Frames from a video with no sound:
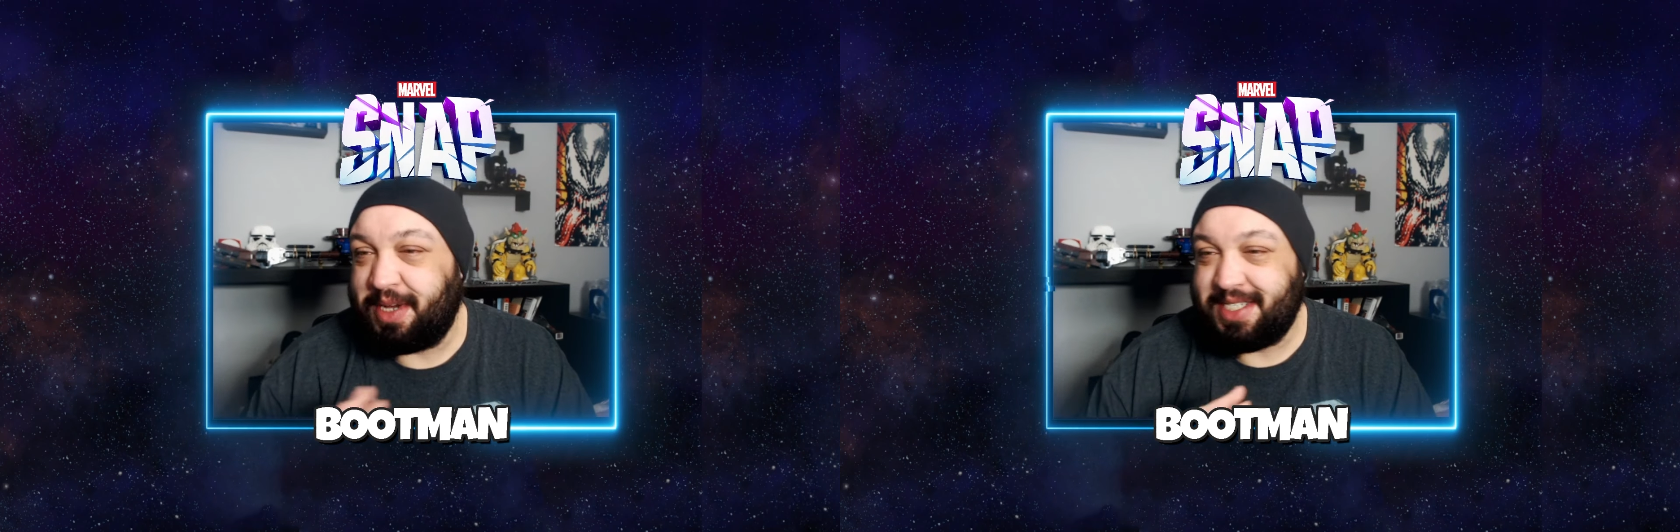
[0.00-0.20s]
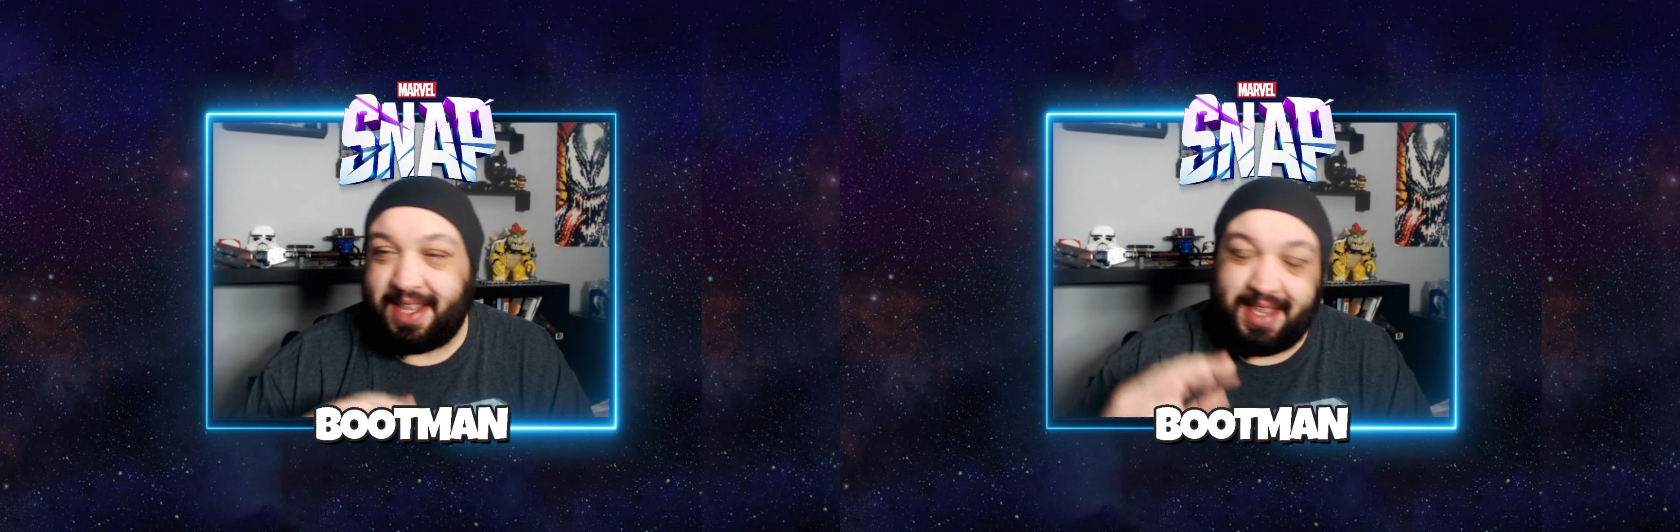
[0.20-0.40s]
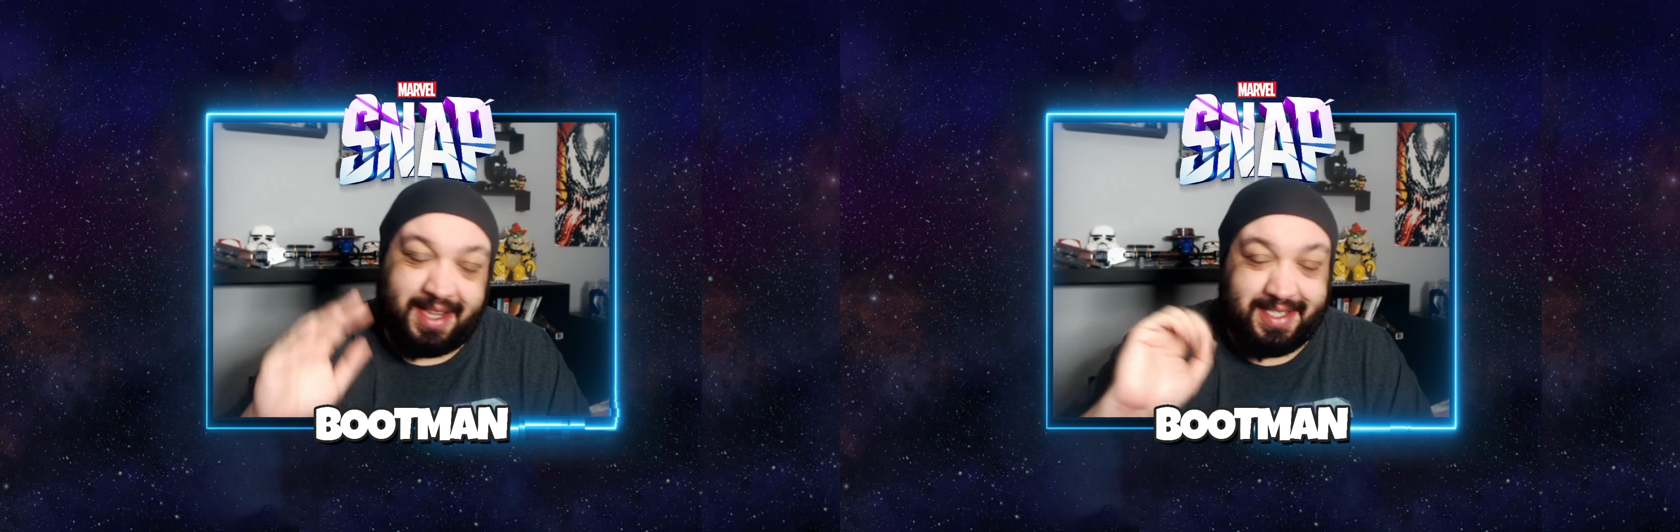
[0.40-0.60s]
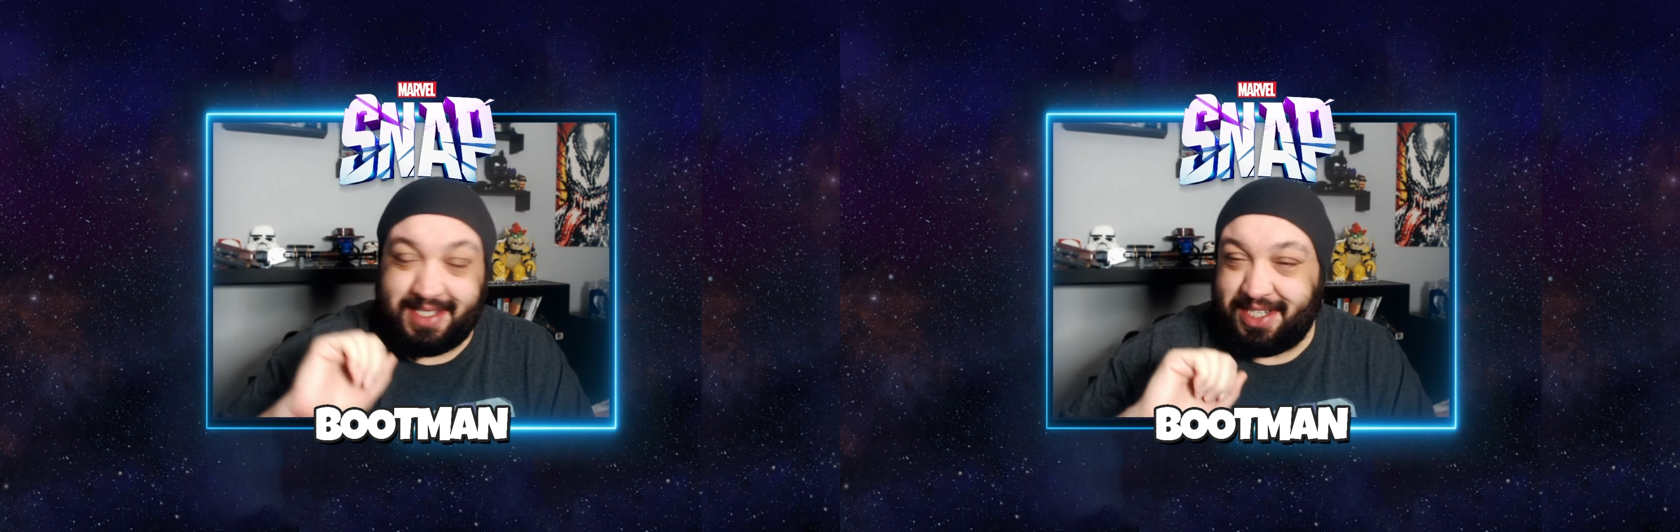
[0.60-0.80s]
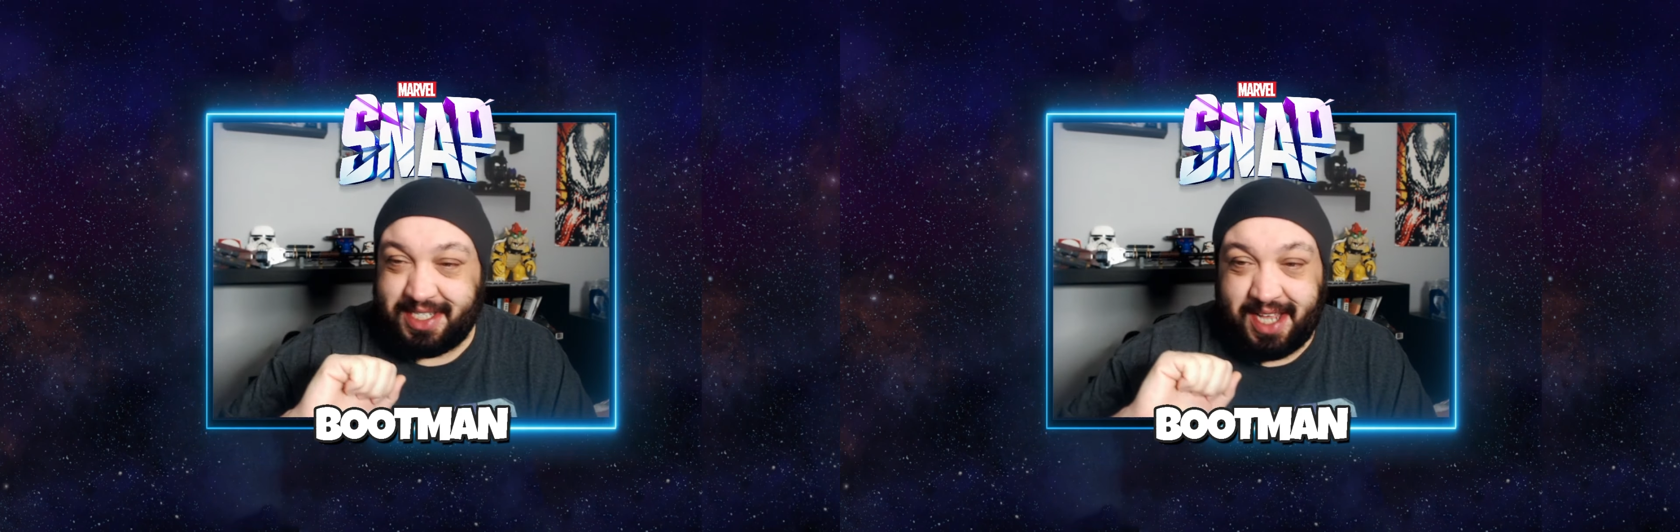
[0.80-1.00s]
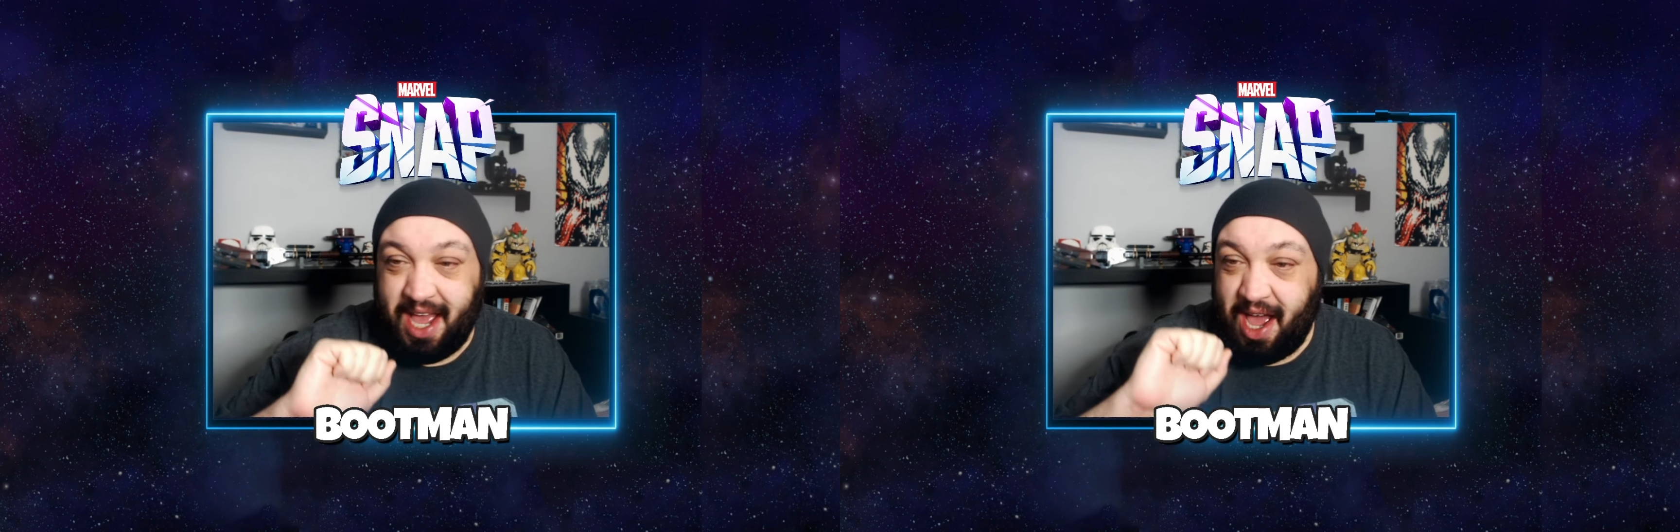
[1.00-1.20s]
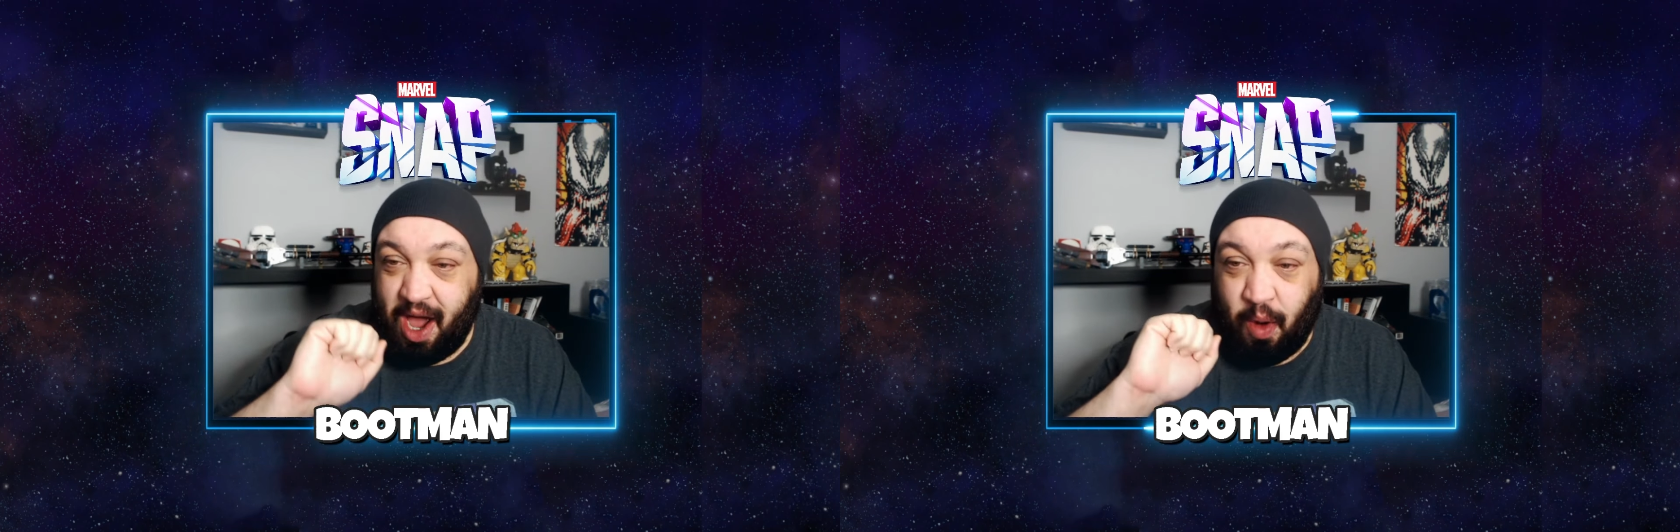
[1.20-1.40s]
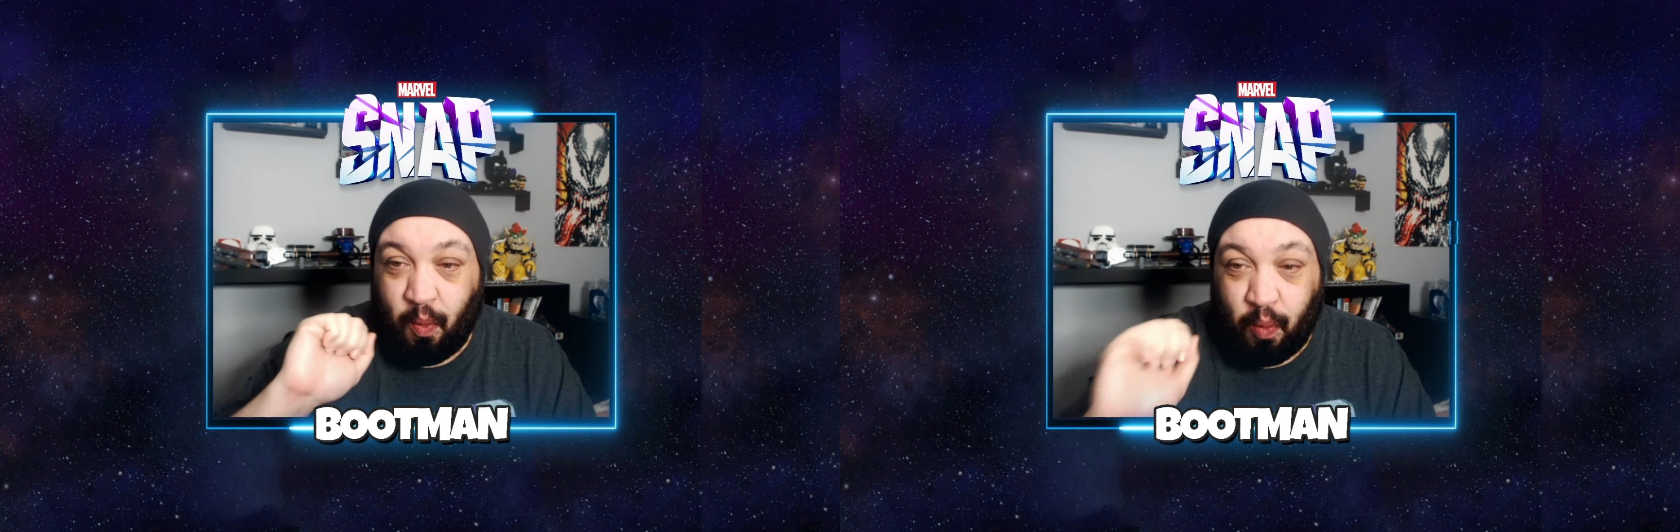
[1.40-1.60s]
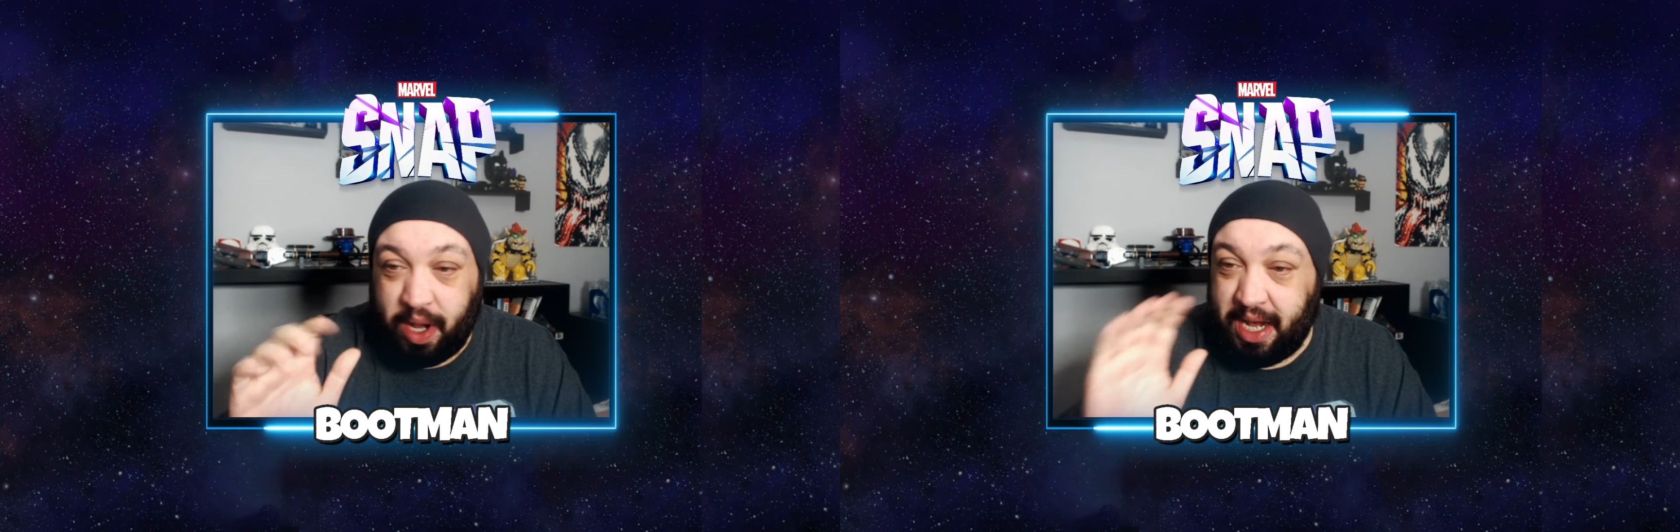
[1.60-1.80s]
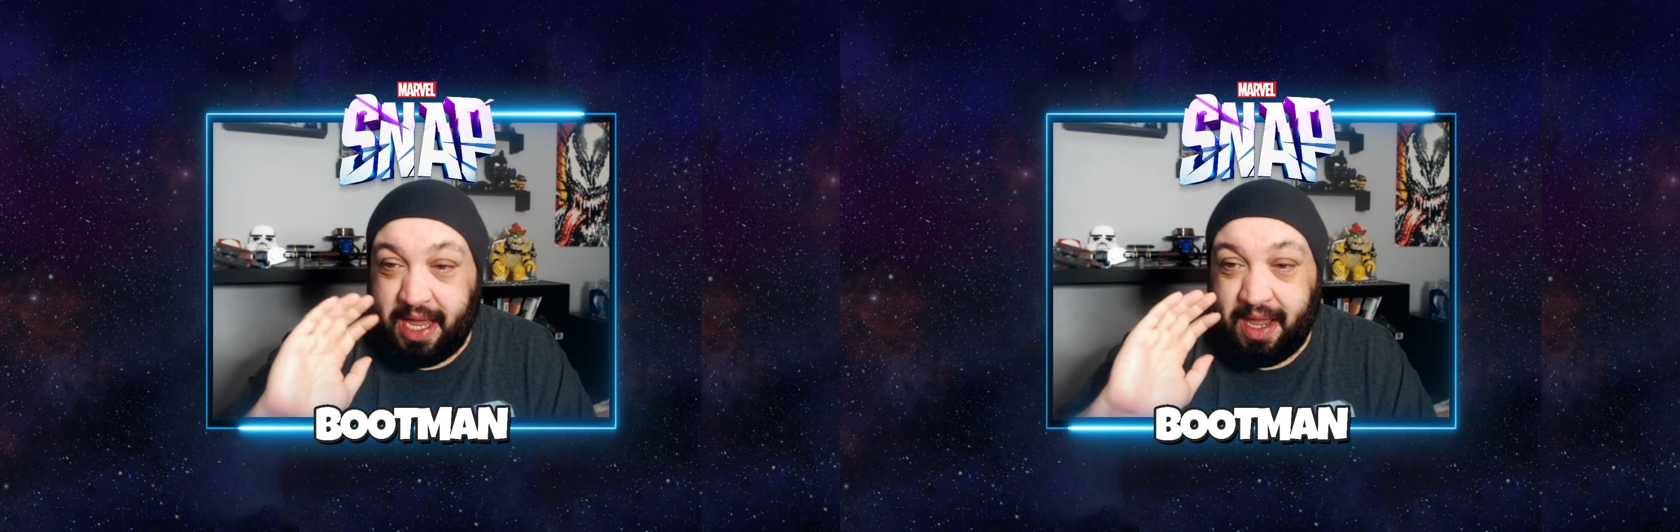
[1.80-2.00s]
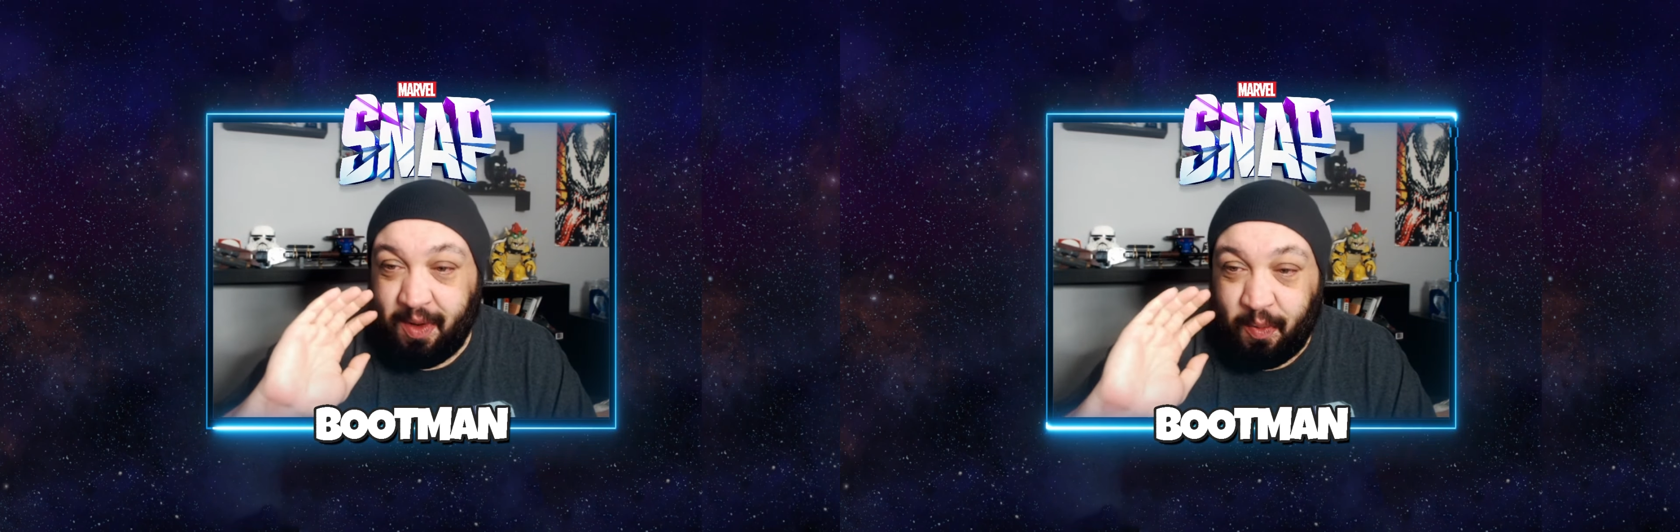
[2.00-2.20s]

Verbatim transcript: because I think this is just a really,